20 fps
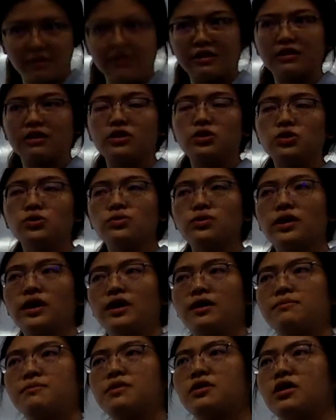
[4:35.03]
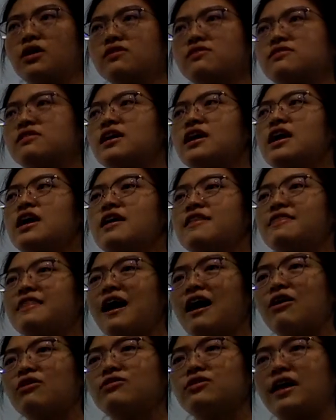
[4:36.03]
in the UK, because
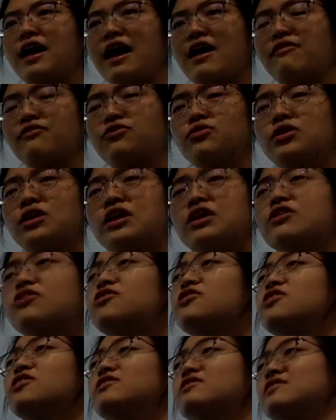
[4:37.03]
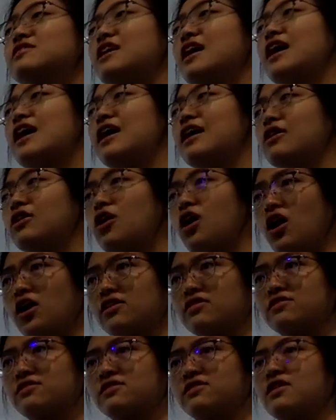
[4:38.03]
now they have to increase their
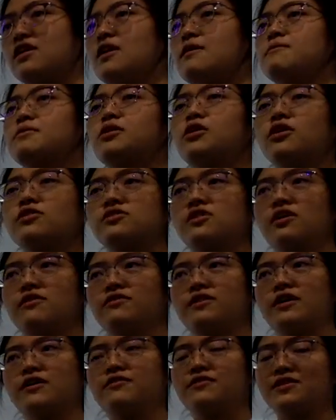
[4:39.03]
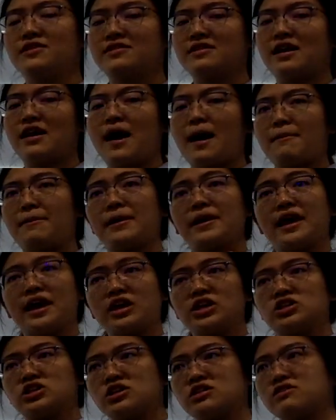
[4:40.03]
costs because of the visa
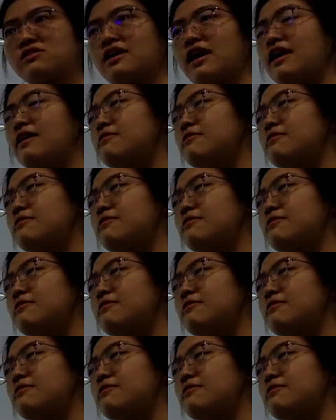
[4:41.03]
applications,